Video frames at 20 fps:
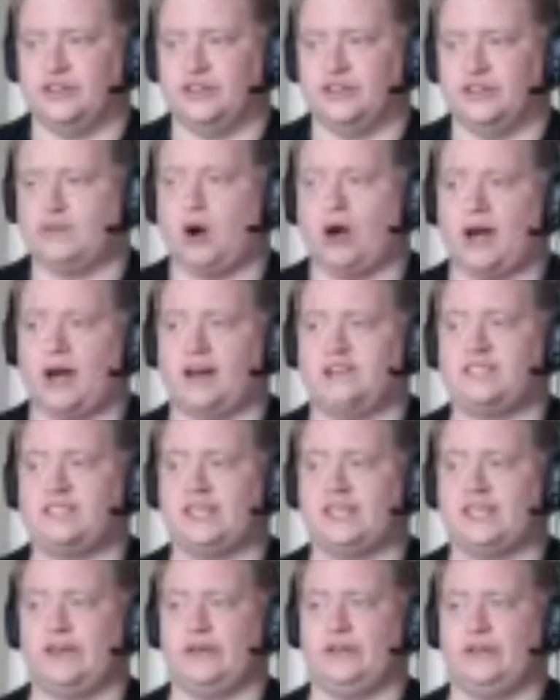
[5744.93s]
Well,
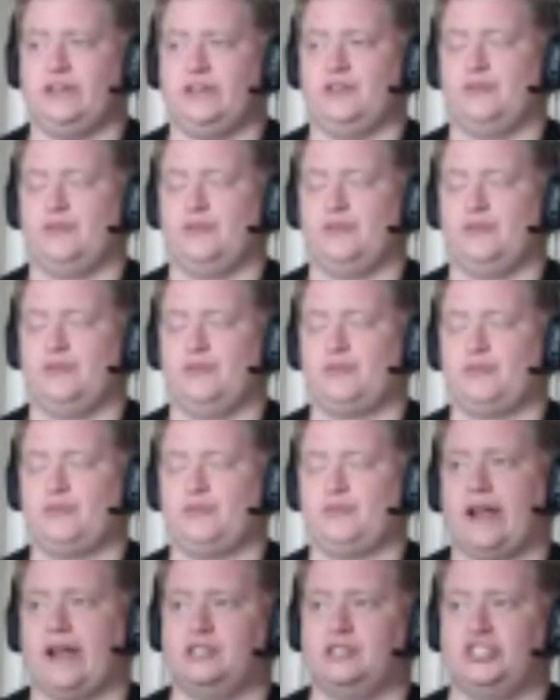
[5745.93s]
I'd say you probably
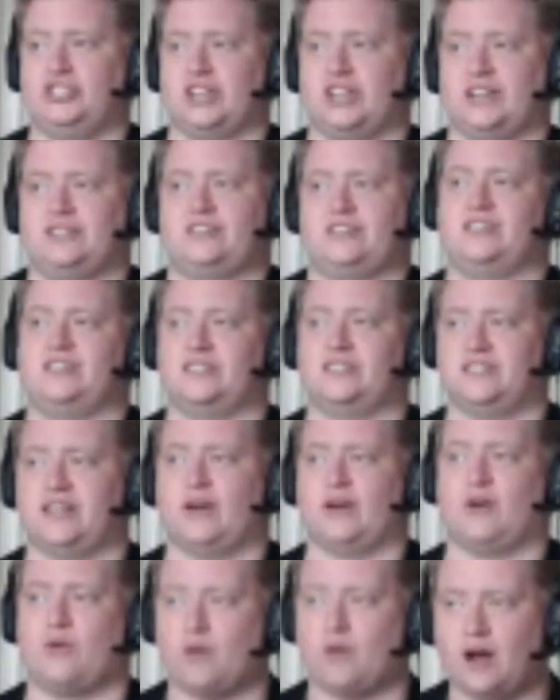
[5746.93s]
wake up just as
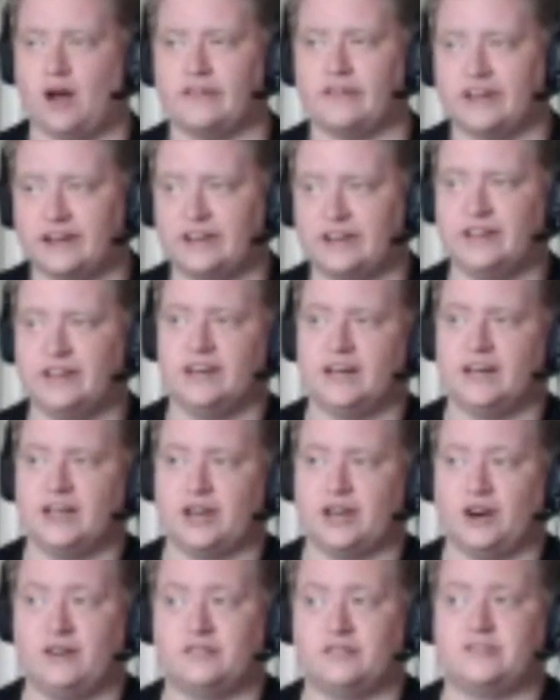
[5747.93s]
they're arriving,
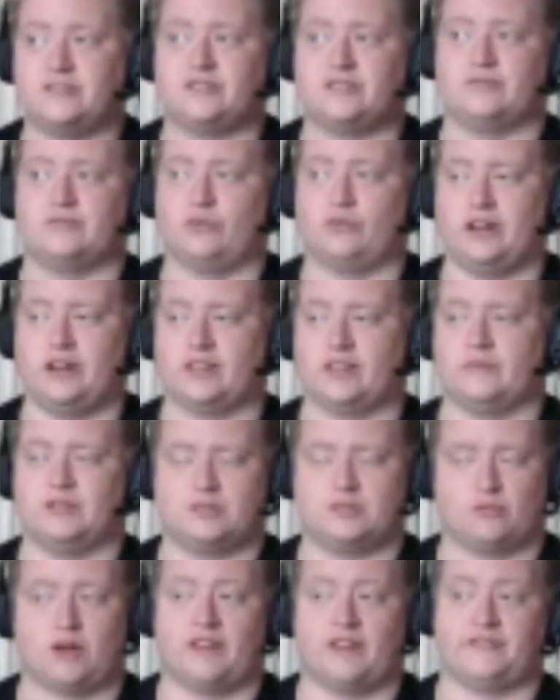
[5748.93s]
cause one of them
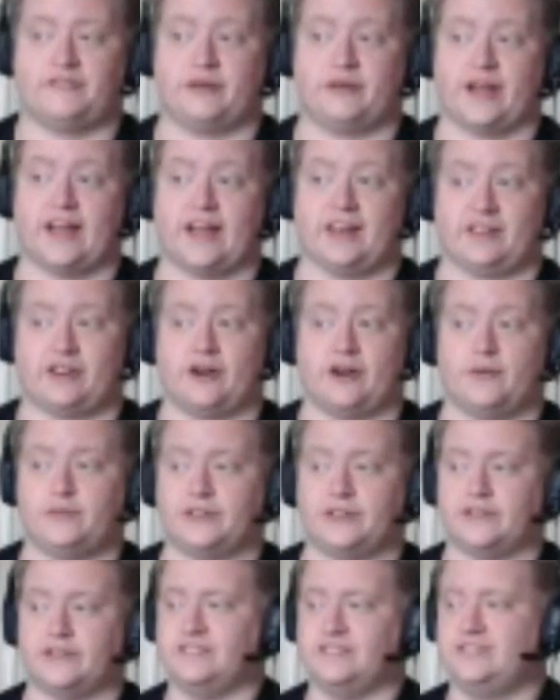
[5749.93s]
is arriving by helicopter.